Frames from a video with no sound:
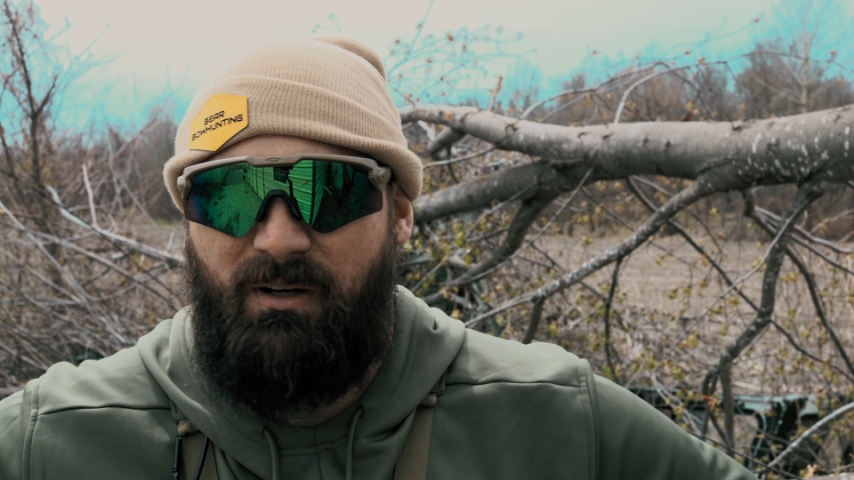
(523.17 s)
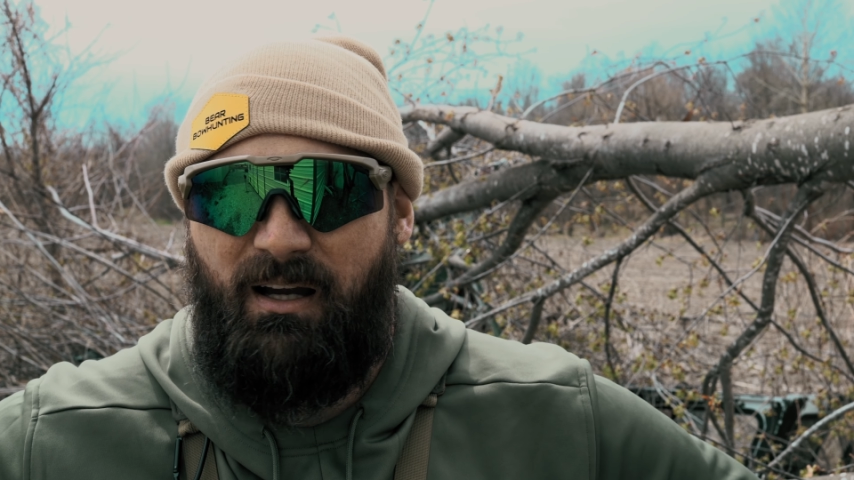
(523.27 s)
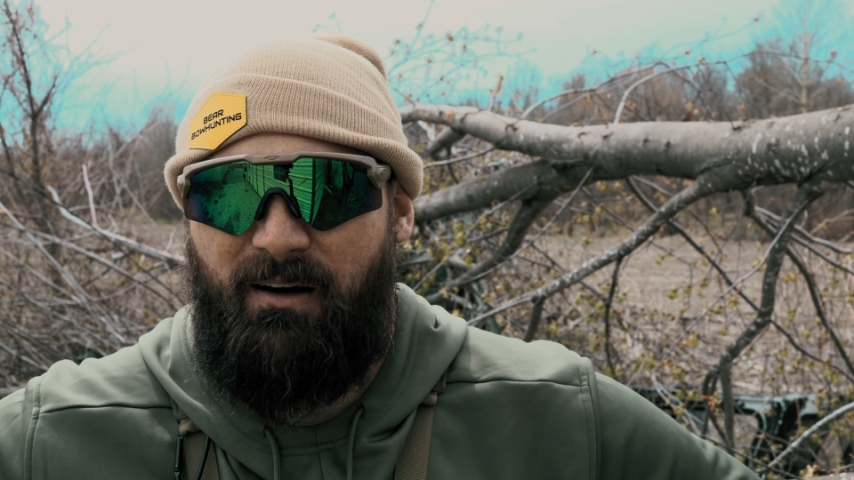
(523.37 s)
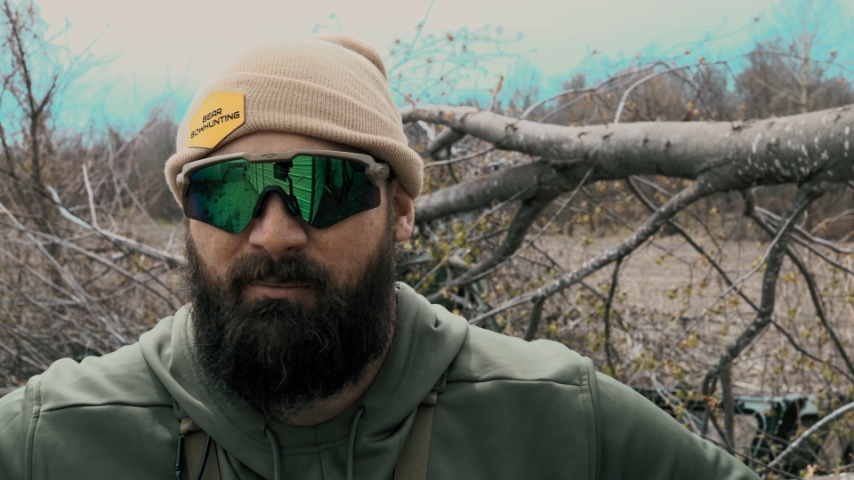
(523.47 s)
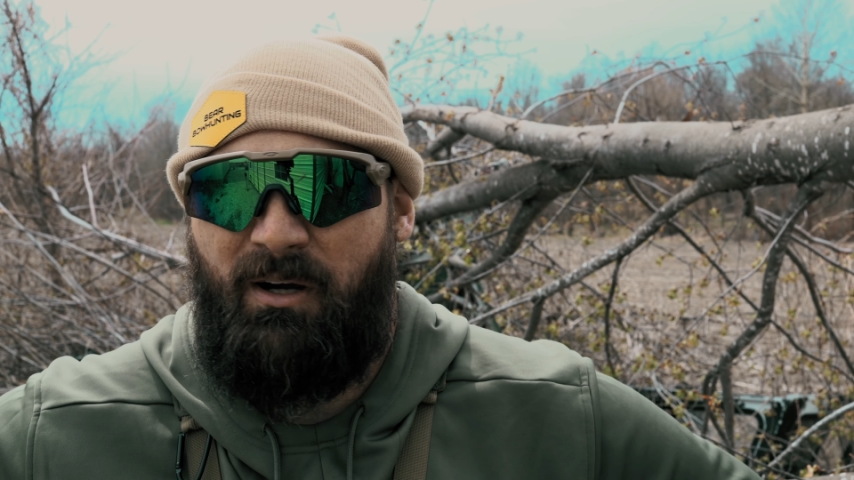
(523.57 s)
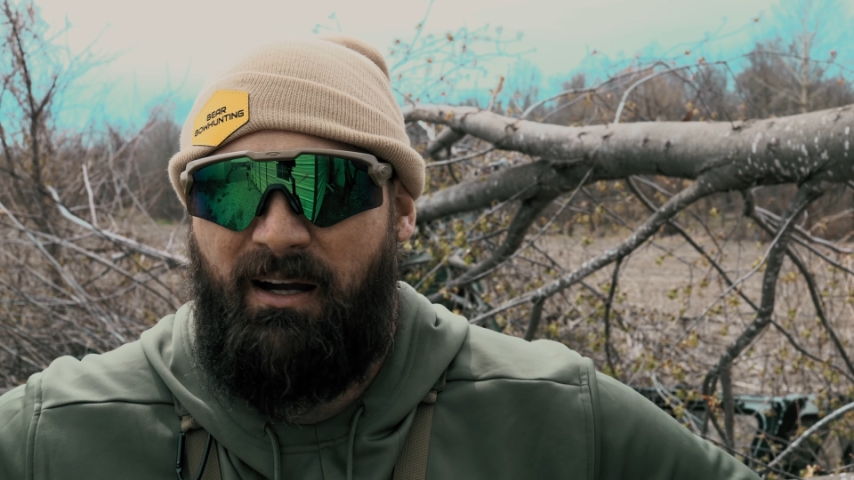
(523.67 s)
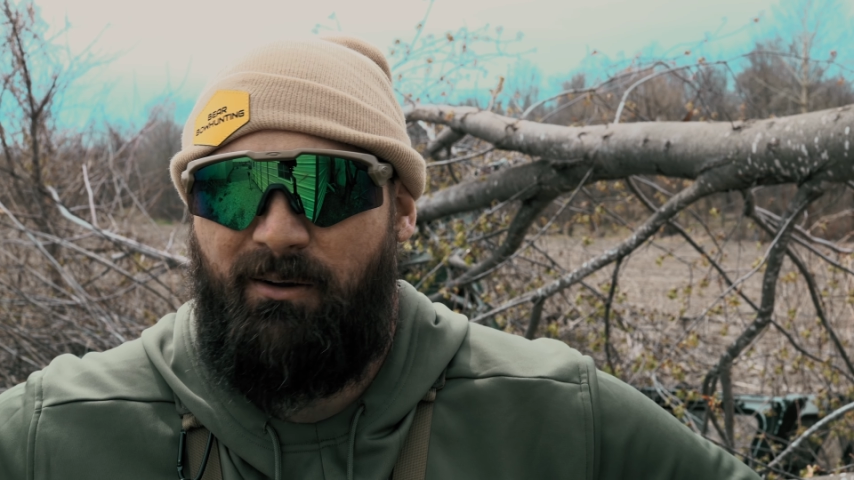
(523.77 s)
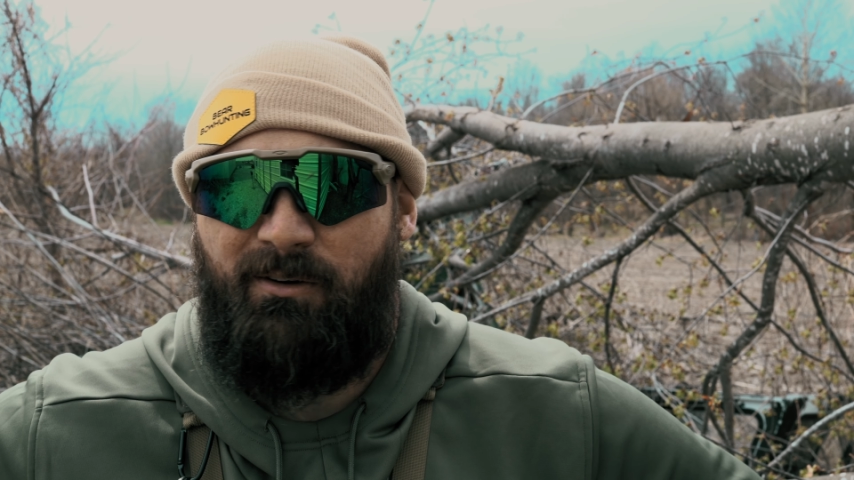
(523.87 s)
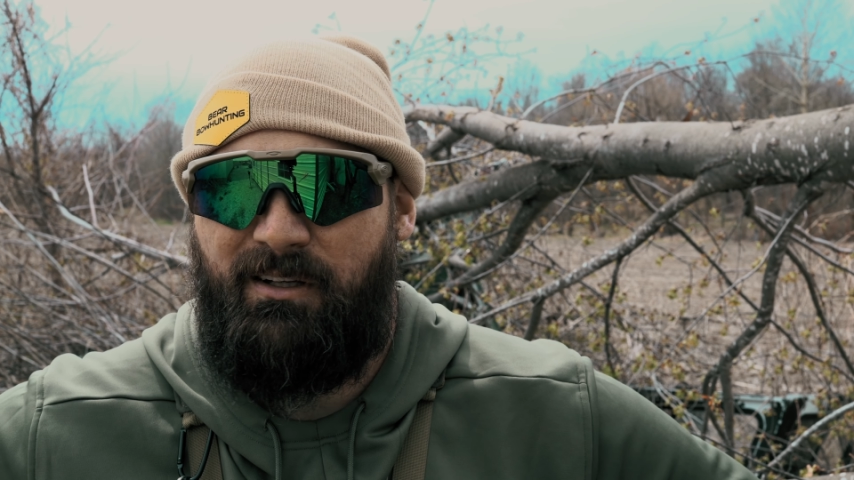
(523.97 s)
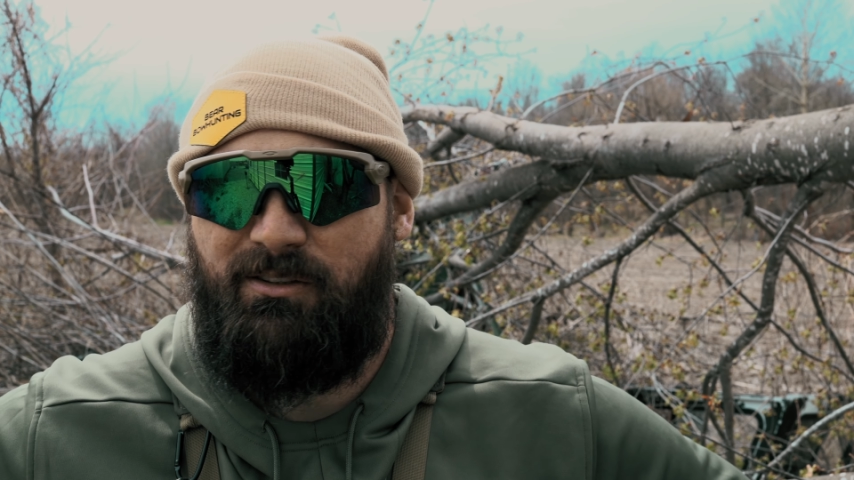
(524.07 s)
how
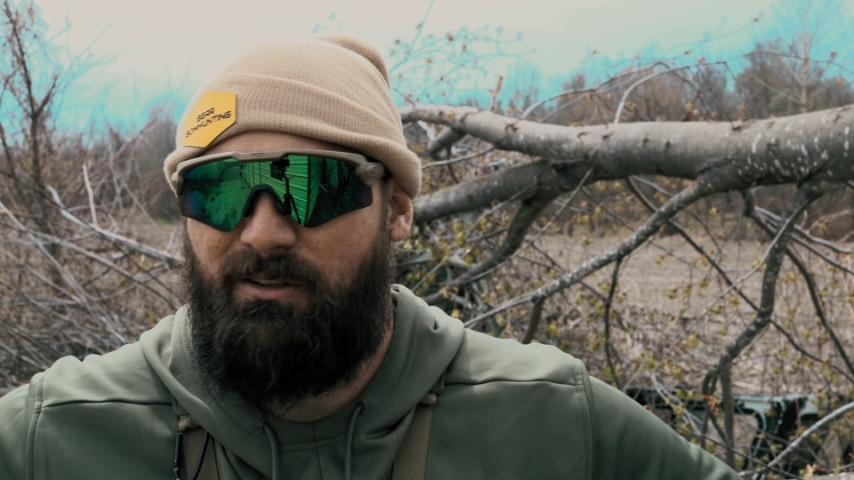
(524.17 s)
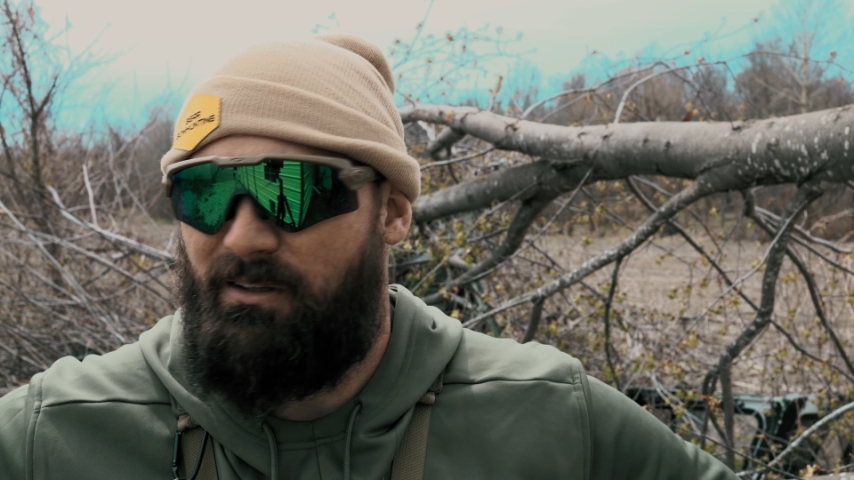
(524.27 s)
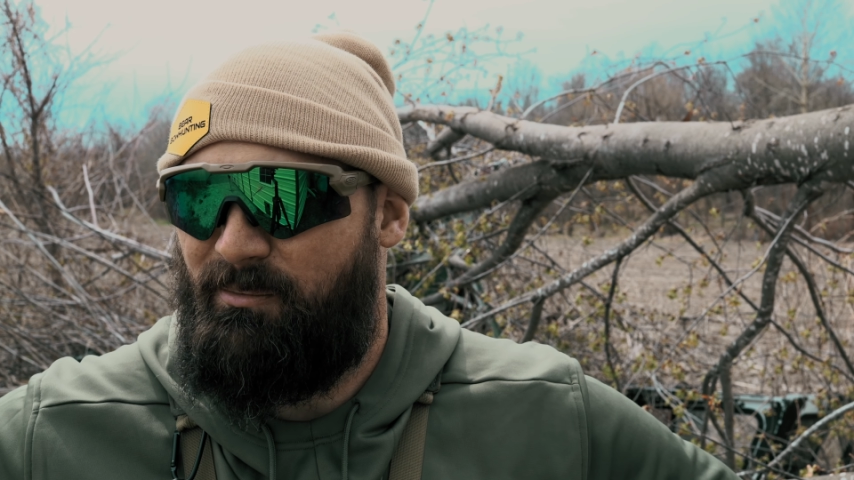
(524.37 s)
long it took.